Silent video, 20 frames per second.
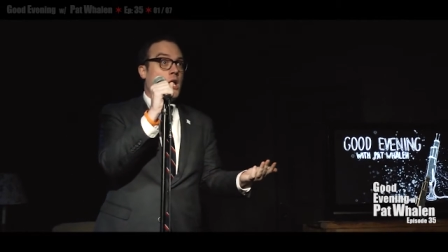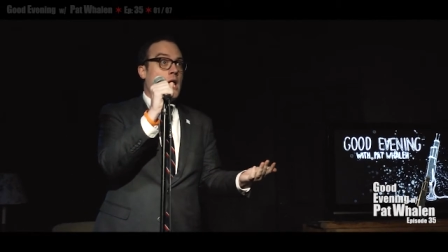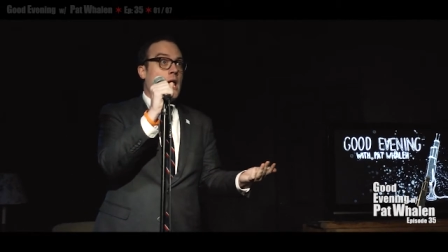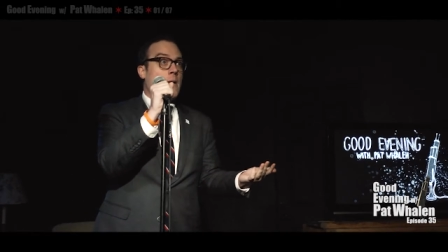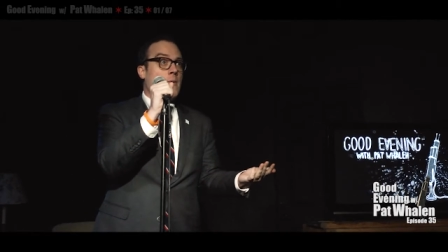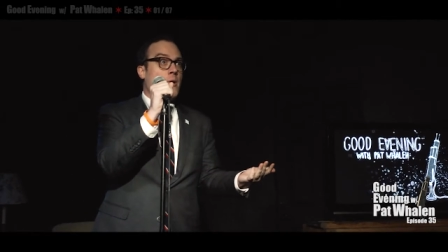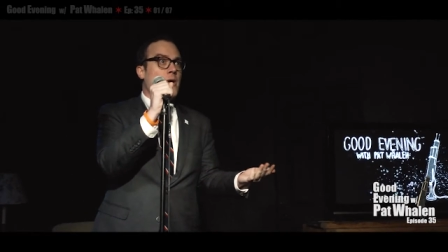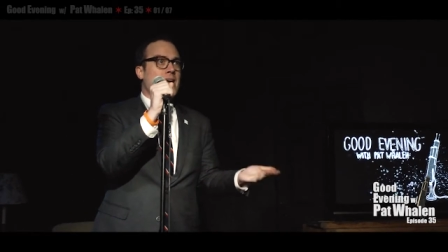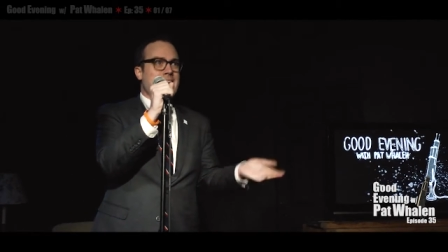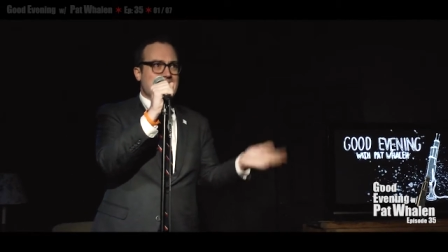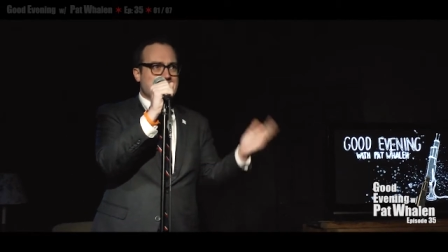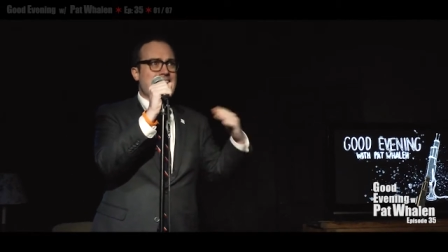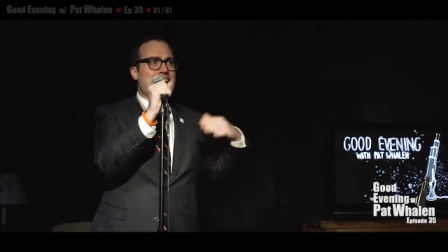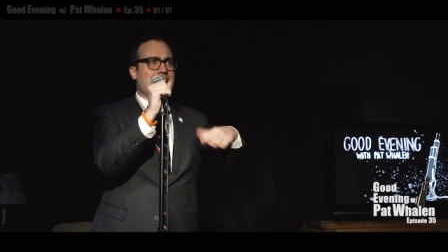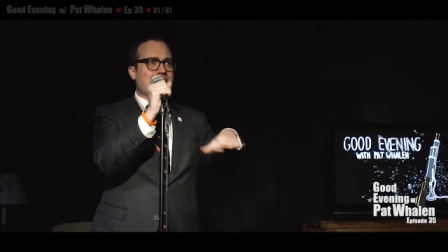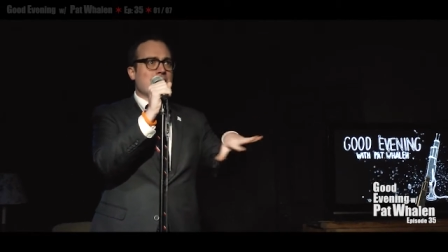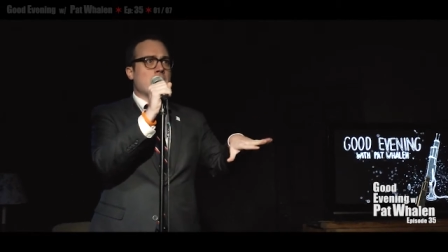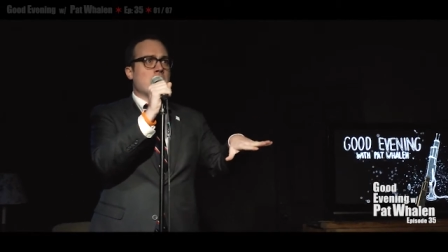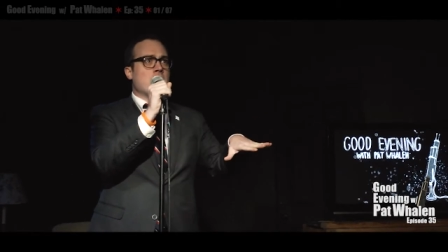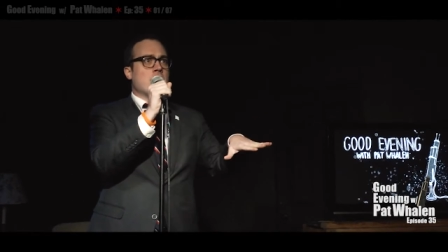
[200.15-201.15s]
Am I
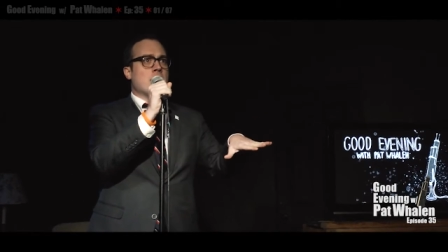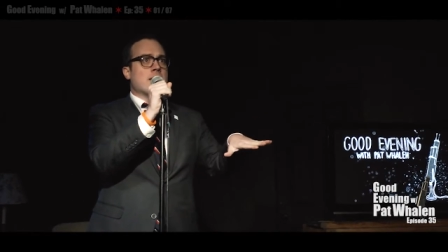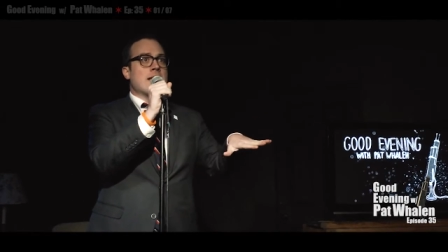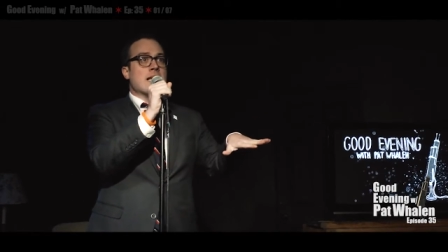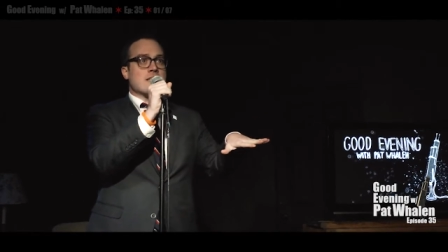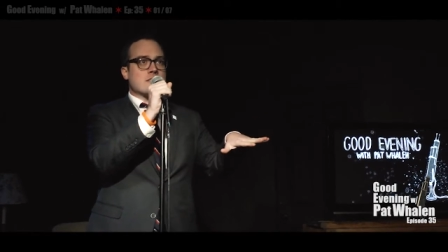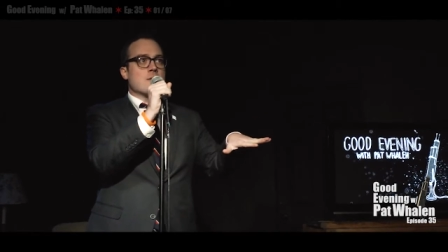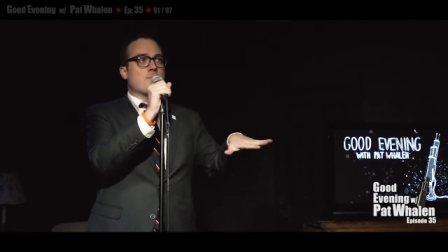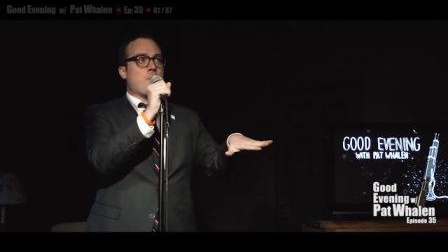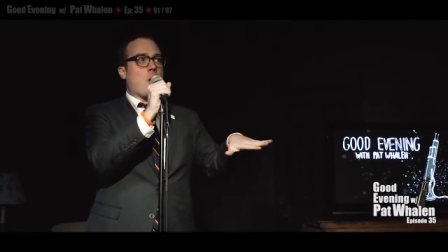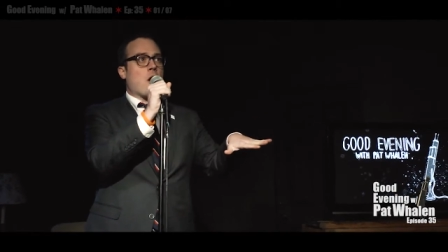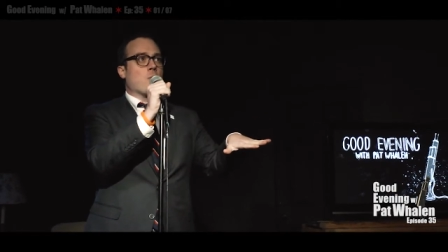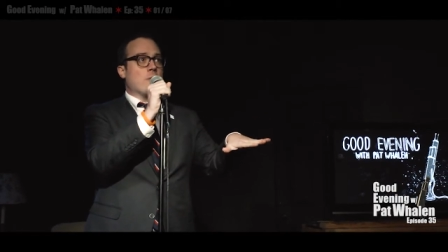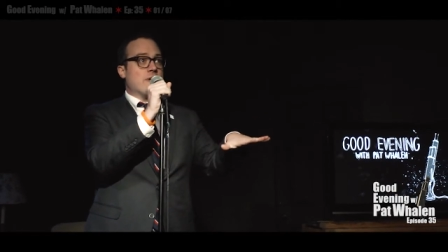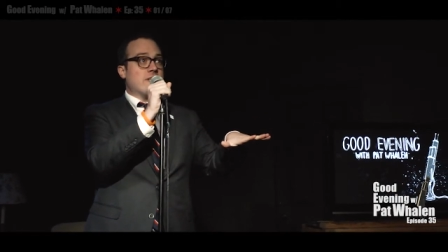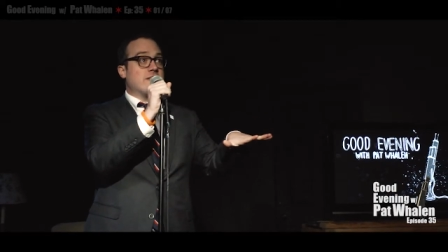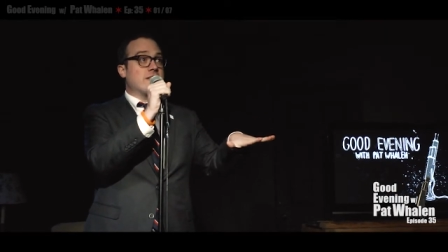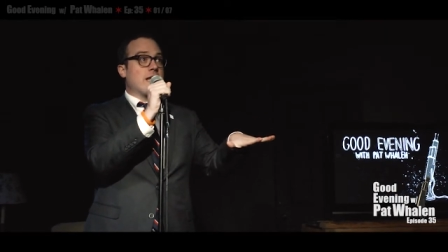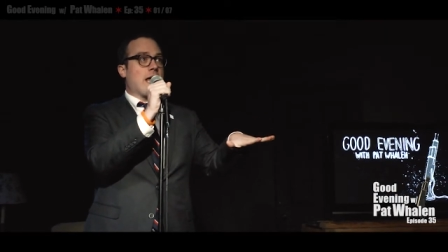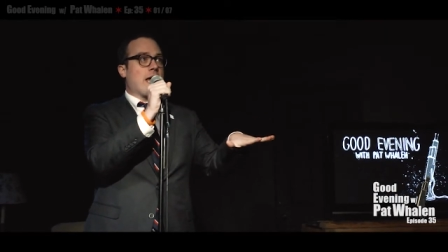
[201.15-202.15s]
right? That's the bar
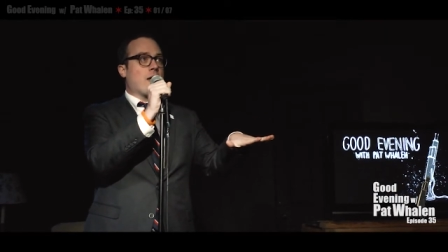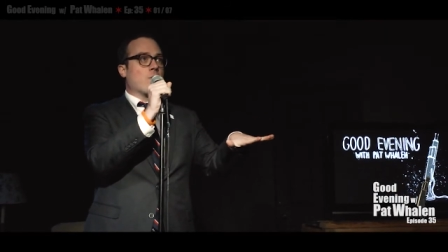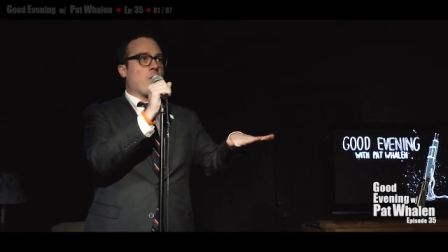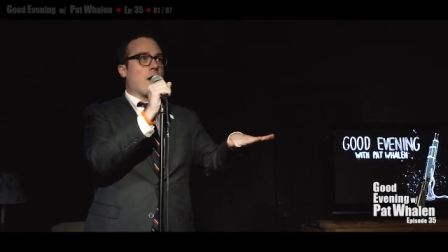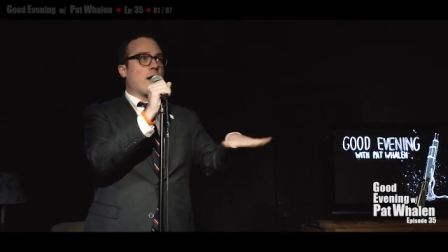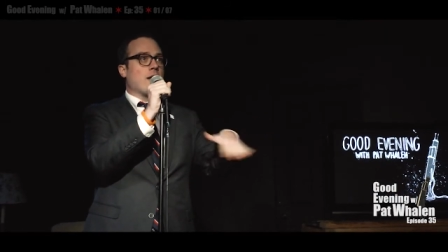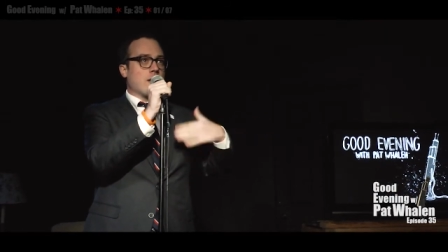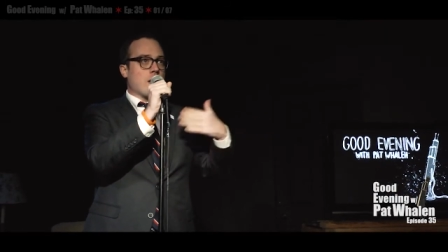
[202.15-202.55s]
we set, right?